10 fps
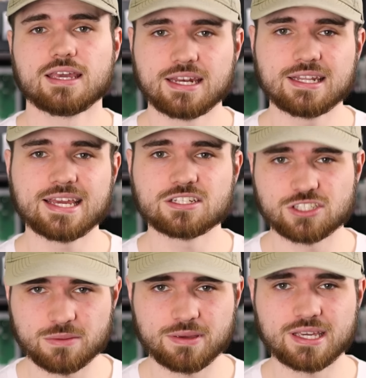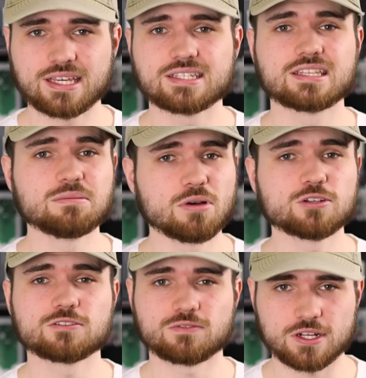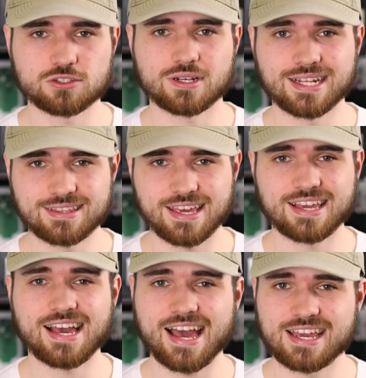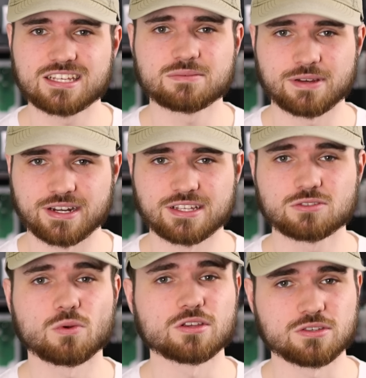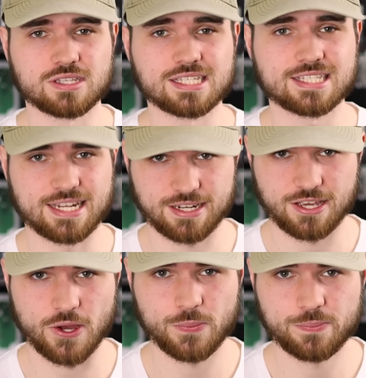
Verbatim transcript: Inland shipping is the most frustrating thing I experienced while using Sendico.